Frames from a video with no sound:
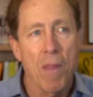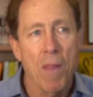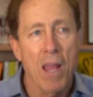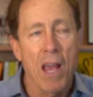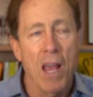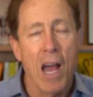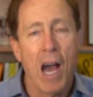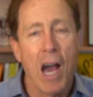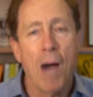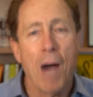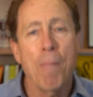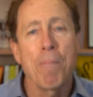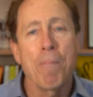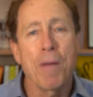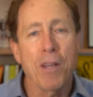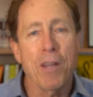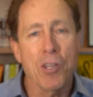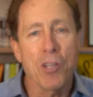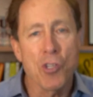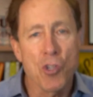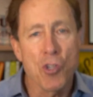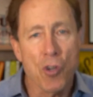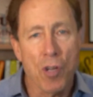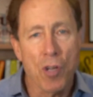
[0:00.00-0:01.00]
How big
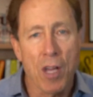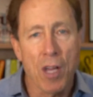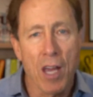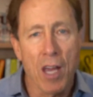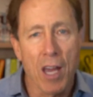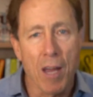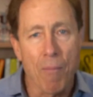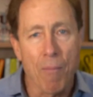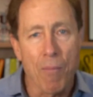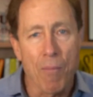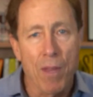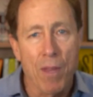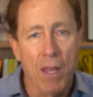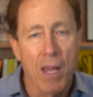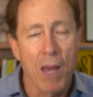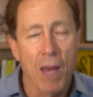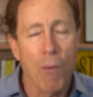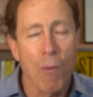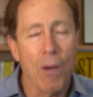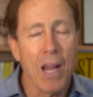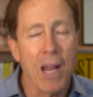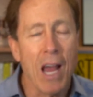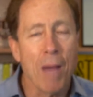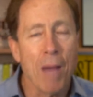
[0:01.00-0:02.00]
is your game? And
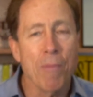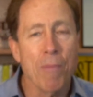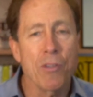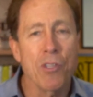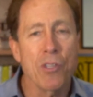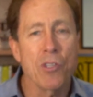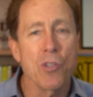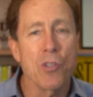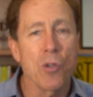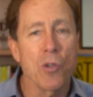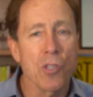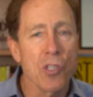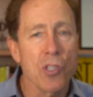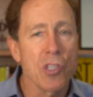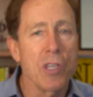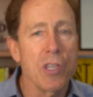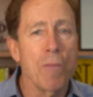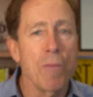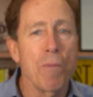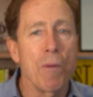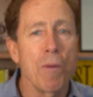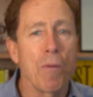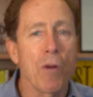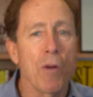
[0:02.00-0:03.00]
what happens is you'll see
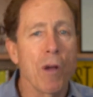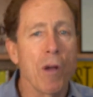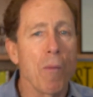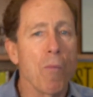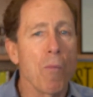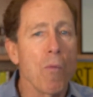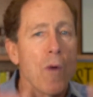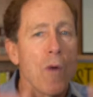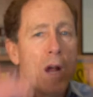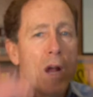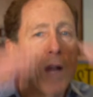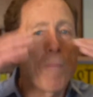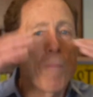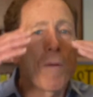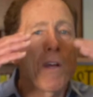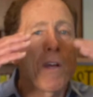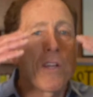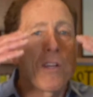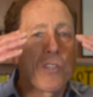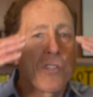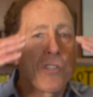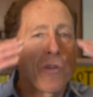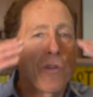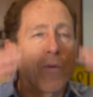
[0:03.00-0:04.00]
people come right up
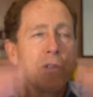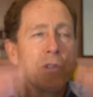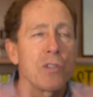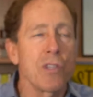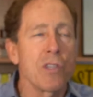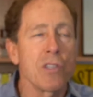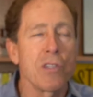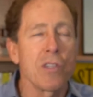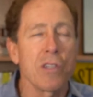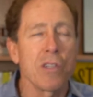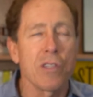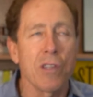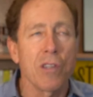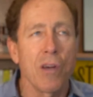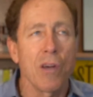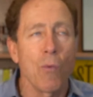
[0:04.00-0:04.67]
against their resistance.